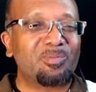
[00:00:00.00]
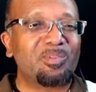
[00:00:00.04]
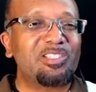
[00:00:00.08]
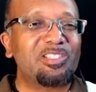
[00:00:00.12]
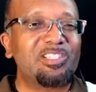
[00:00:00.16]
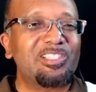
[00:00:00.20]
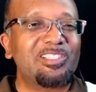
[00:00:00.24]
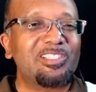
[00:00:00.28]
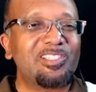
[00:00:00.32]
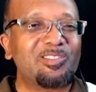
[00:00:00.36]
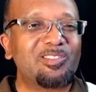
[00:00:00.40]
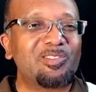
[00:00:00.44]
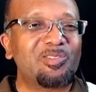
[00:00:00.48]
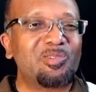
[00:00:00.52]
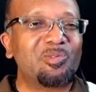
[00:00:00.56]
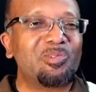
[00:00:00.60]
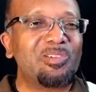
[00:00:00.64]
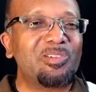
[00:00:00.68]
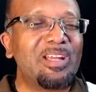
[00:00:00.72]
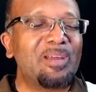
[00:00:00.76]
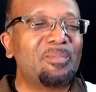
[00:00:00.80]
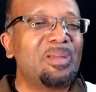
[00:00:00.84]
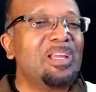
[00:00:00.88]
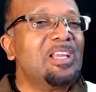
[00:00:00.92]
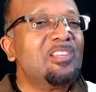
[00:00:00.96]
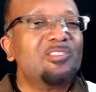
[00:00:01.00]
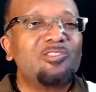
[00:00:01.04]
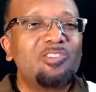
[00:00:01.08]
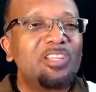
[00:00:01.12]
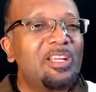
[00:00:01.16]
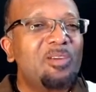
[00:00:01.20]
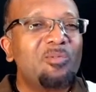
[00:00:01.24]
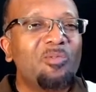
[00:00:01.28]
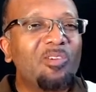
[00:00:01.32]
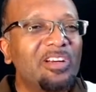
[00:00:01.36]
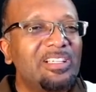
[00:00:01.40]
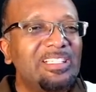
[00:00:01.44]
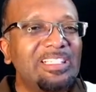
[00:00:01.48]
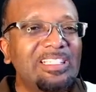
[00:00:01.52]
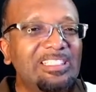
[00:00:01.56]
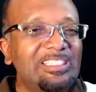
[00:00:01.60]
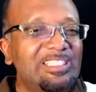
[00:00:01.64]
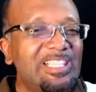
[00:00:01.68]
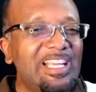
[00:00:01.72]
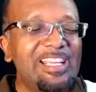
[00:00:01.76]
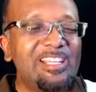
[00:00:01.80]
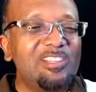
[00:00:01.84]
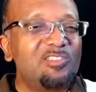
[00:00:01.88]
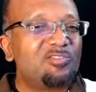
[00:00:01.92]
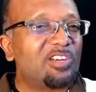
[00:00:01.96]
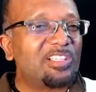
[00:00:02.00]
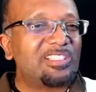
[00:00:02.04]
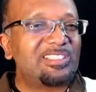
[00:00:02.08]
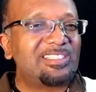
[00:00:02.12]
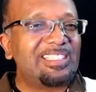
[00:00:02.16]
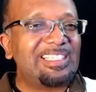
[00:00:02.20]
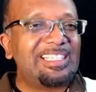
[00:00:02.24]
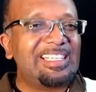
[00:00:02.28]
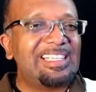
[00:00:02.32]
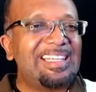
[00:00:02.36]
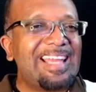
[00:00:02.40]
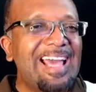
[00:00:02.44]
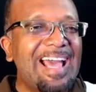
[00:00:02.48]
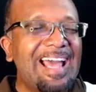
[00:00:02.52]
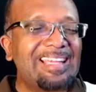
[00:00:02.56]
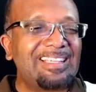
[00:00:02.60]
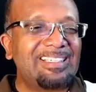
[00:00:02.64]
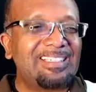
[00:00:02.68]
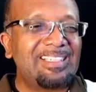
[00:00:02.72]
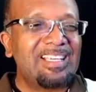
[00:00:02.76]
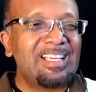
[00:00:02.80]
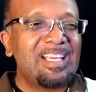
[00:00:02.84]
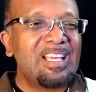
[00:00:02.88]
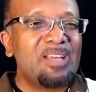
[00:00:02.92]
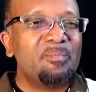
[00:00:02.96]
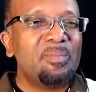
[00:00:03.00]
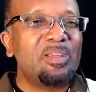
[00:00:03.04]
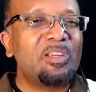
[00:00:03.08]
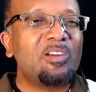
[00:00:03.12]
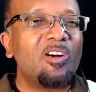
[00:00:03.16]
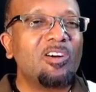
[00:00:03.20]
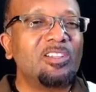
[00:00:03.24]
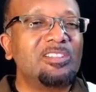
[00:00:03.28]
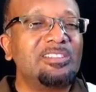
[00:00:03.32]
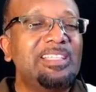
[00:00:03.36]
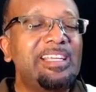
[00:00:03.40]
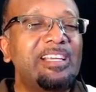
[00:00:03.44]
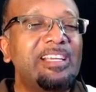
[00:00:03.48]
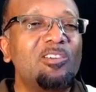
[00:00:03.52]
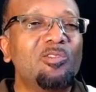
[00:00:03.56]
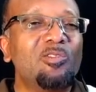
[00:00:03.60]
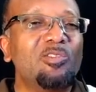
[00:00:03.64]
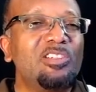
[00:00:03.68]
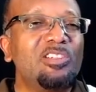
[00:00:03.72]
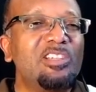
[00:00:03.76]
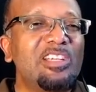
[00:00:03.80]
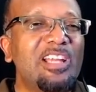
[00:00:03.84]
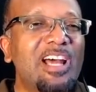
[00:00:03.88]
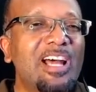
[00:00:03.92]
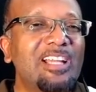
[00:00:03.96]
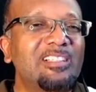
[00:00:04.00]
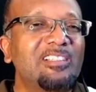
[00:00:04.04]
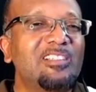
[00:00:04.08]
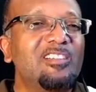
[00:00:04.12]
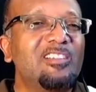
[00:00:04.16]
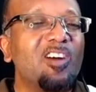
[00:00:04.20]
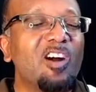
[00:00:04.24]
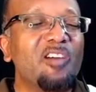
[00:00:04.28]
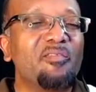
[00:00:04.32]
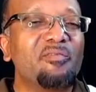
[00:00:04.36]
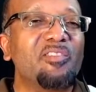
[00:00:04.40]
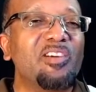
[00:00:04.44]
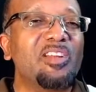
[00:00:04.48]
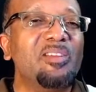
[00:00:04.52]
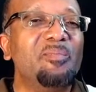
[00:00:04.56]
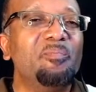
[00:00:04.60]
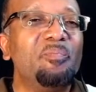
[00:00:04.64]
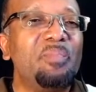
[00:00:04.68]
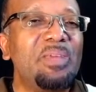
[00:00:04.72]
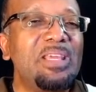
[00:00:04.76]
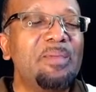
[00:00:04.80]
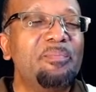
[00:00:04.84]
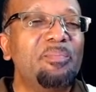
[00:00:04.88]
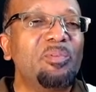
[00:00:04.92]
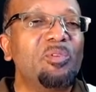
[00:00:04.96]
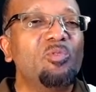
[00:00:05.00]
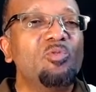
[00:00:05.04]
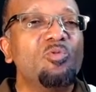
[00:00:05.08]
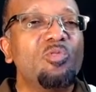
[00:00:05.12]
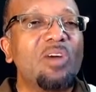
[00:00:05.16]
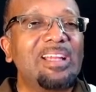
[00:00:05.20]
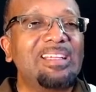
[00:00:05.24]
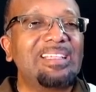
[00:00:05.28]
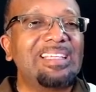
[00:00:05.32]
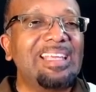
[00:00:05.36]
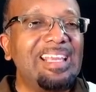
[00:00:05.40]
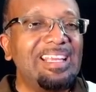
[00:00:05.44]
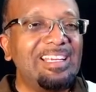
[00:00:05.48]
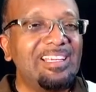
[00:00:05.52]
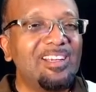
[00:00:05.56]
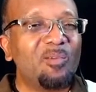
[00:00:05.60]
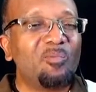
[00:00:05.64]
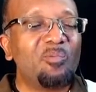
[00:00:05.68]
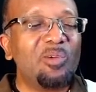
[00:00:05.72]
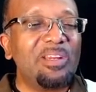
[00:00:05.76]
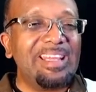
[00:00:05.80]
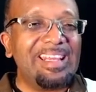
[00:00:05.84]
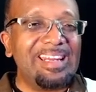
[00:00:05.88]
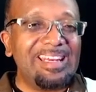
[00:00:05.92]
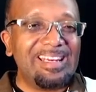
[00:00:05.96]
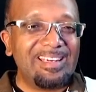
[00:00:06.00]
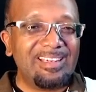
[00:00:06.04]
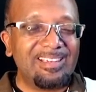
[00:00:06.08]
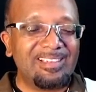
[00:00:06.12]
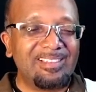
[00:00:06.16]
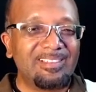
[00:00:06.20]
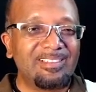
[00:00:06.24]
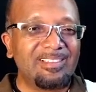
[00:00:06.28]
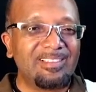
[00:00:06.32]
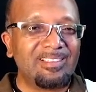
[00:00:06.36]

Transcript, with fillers: That's what Jesus told them. So they weren't in, interested in that because they could not govern people who had kingdom within.